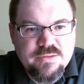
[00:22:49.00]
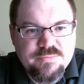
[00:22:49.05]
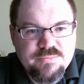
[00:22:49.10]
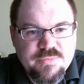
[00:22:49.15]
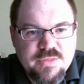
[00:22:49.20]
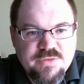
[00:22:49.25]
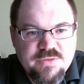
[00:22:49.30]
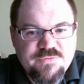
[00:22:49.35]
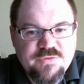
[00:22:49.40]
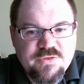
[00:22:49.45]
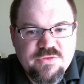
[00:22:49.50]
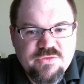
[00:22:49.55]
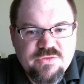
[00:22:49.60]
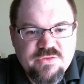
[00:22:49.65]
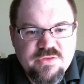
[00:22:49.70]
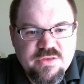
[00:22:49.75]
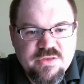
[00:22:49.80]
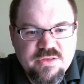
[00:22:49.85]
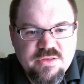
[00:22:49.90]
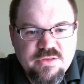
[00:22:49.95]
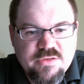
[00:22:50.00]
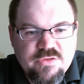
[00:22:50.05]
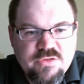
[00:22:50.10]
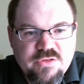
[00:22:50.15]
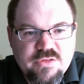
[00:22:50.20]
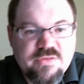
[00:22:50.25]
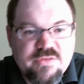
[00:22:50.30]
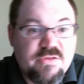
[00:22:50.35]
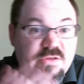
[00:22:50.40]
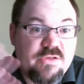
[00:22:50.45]
if
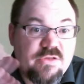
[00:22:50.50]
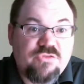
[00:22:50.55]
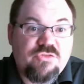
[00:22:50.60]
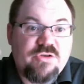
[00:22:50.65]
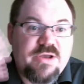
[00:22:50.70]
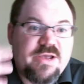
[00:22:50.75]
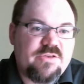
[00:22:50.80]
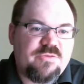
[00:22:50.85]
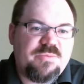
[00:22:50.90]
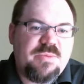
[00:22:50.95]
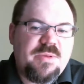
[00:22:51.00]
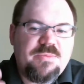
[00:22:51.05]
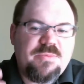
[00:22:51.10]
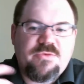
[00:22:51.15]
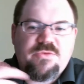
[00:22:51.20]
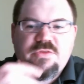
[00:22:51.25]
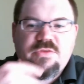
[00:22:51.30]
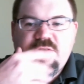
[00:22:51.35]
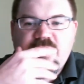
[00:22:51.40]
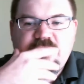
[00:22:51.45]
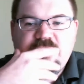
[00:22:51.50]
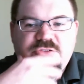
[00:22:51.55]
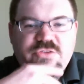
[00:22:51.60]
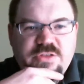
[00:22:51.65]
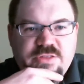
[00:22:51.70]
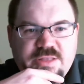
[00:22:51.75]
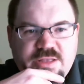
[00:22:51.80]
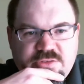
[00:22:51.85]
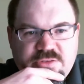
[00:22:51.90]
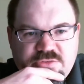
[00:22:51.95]
it attracts people's
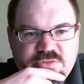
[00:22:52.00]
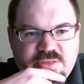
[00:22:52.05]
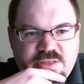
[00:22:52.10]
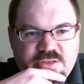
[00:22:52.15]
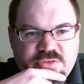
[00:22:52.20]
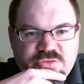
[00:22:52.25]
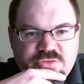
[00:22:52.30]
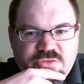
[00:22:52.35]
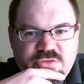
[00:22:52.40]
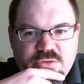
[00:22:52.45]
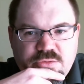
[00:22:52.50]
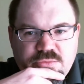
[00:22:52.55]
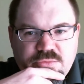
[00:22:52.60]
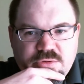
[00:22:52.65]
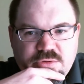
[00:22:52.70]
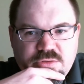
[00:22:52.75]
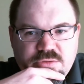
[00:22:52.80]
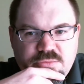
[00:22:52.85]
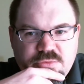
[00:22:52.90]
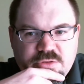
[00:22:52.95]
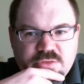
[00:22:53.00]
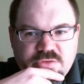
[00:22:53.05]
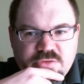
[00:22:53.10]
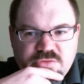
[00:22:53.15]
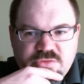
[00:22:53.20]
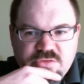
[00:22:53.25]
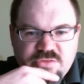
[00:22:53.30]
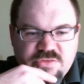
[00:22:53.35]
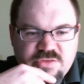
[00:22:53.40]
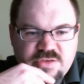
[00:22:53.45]
attention, that's you know, really where the
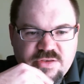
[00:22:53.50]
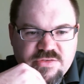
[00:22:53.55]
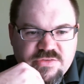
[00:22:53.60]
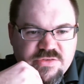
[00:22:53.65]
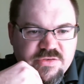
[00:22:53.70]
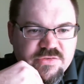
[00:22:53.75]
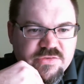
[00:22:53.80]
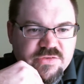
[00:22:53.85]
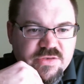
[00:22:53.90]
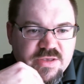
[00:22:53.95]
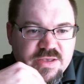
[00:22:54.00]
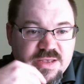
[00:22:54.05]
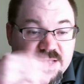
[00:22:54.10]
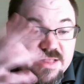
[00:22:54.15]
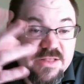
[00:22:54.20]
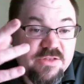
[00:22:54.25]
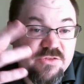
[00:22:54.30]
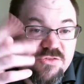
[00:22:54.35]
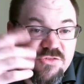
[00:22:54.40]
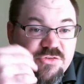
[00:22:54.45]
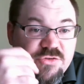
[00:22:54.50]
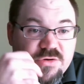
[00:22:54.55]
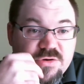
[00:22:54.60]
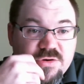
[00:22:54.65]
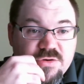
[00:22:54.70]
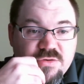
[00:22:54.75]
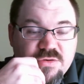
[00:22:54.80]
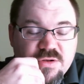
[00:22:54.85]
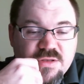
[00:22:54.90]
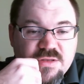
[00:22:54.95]
success is. And it's
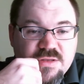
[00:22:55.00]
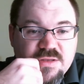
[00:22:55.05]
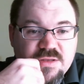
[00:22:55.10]
true.